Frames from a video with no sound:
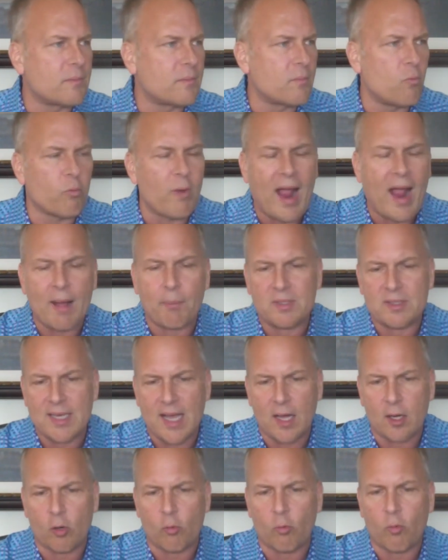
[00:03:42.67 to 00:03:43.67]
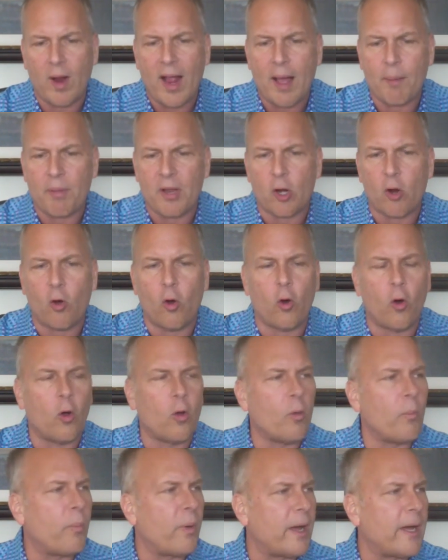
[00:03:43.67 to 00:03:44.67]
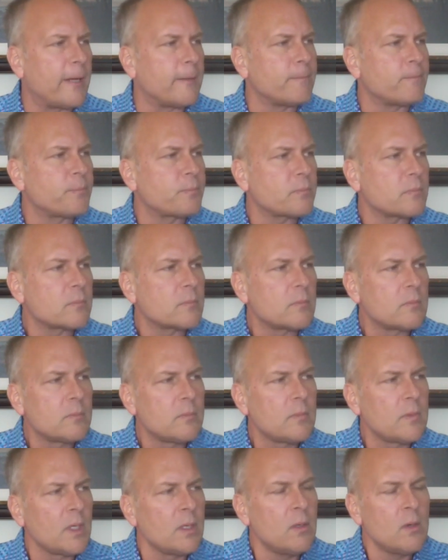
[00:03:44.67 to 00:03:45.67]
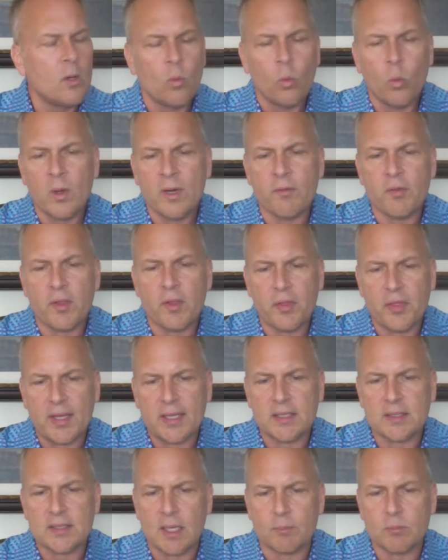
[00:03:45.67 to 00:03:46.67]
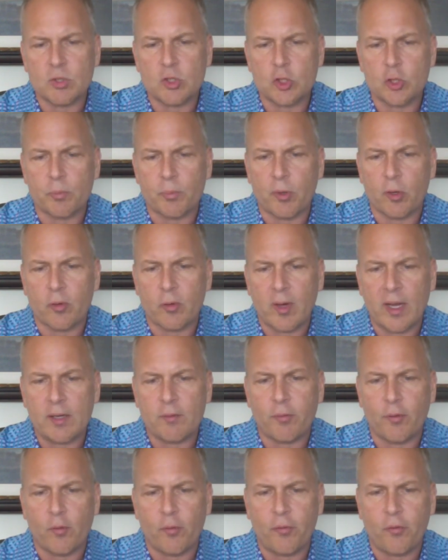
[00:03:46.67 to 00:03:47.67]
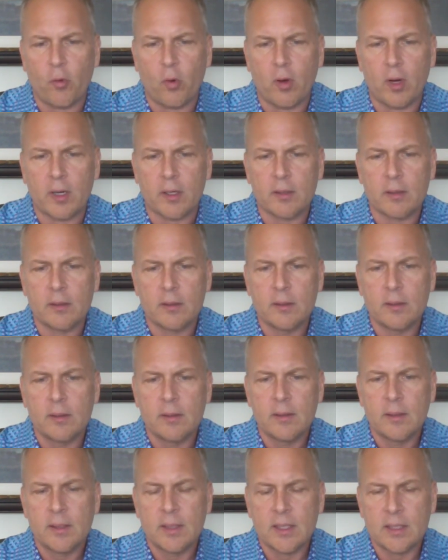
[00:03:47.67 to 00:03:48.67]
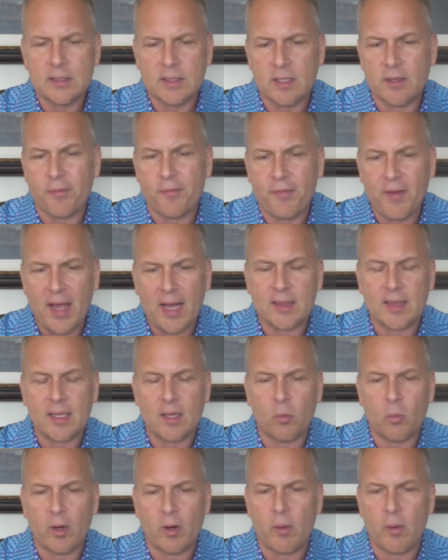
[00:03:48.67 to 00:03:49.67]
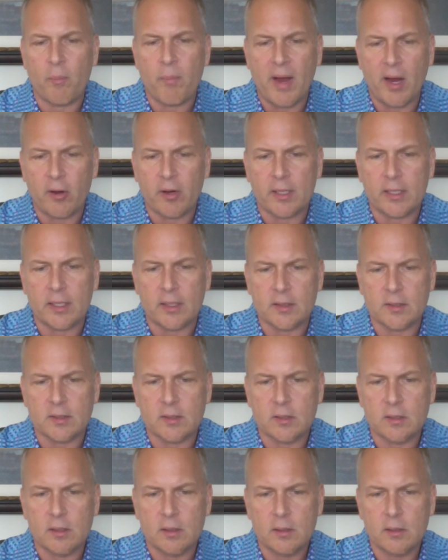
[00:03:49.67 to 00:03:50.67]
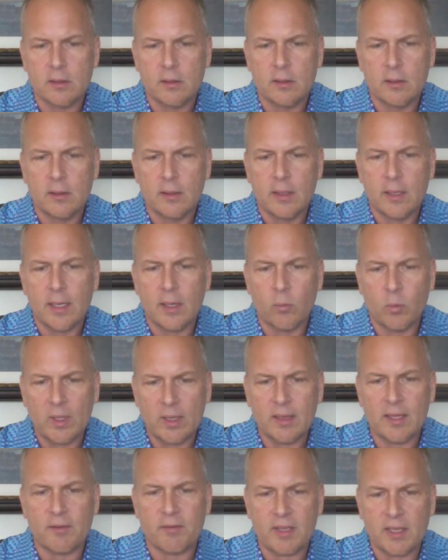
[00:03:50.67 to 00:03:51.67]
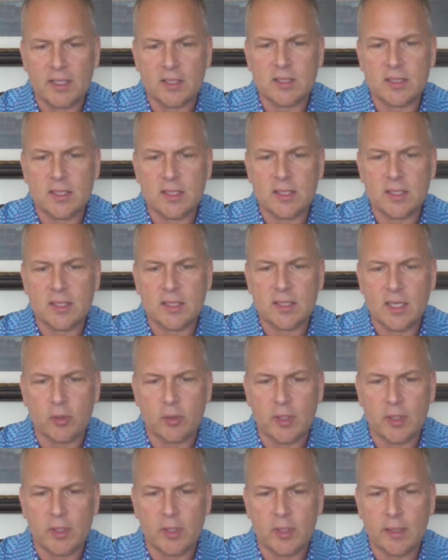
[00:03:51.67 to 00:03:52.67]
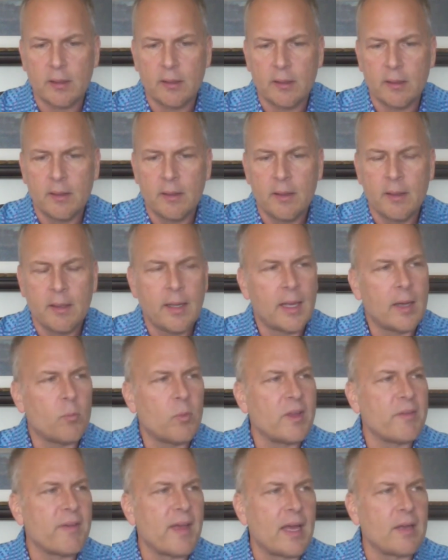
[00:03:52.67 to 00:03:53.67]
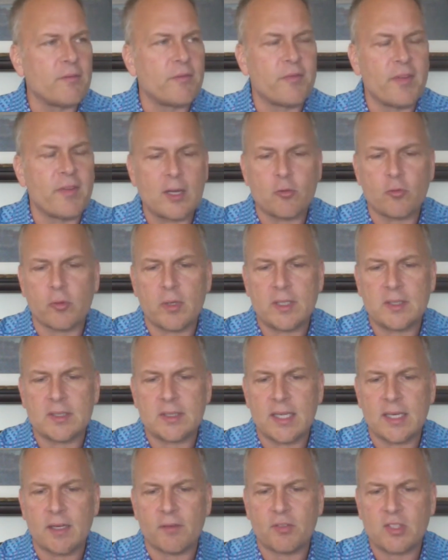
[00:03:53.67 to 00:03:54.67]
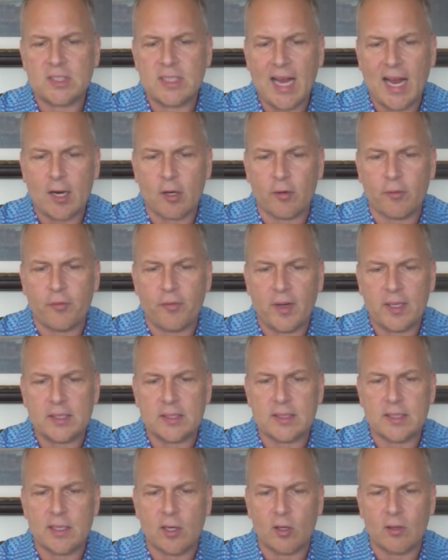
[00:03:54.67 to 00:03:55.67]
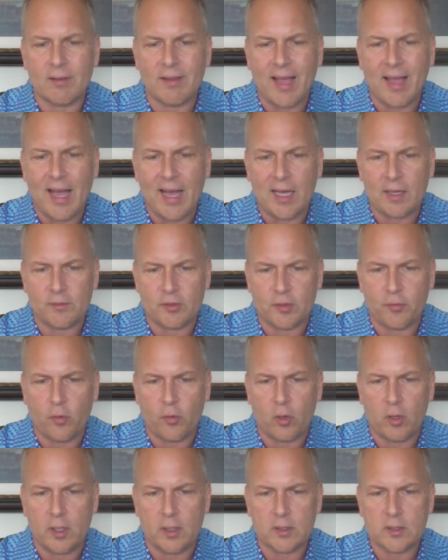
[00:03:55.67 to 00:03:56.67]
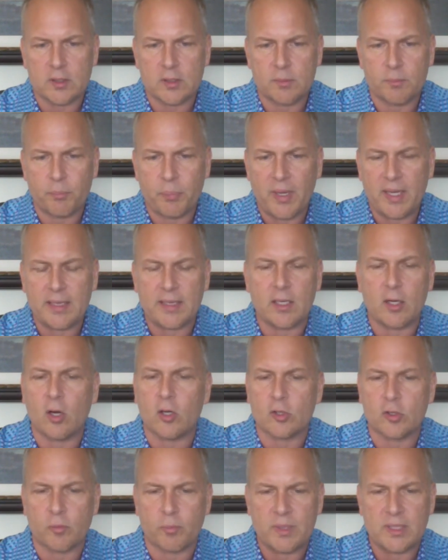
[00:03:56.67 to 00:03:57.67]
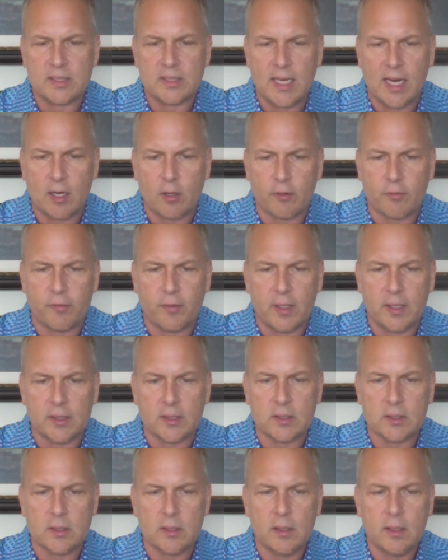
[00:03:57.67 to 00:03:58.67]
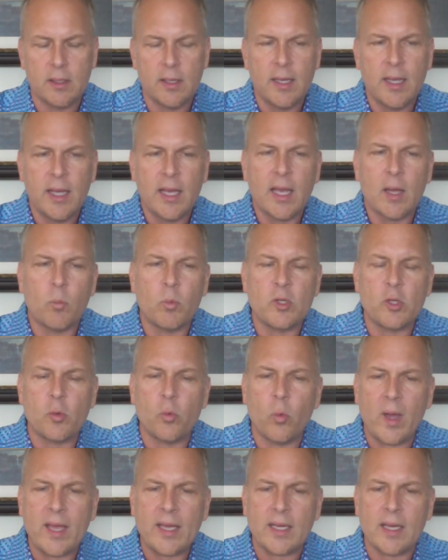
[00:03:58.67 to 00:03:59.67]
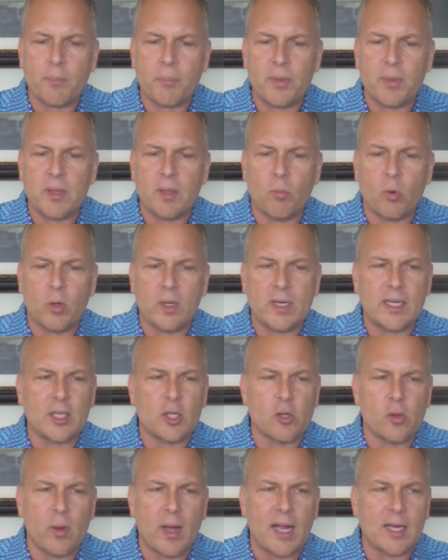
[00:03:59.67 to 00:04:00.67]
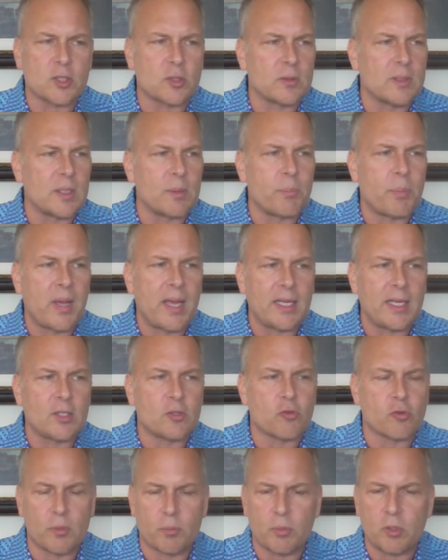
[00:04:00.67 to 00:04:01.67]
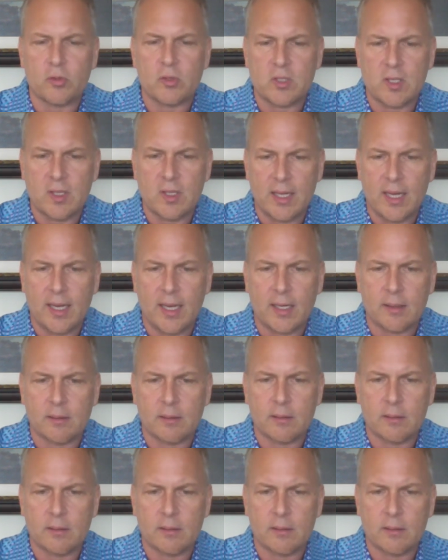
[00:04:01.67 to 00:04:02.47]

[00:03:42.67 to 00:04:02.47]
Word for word: wrap down a rabbit hole, but one of the things I'm super grateful for is the fact that we're Americans and we live in this country. Hmm. And we've had veterans that have sacrificed their lives for us and paid the ultimate sacrifice. And when you wake up in the morning and you actually pay tribute to that,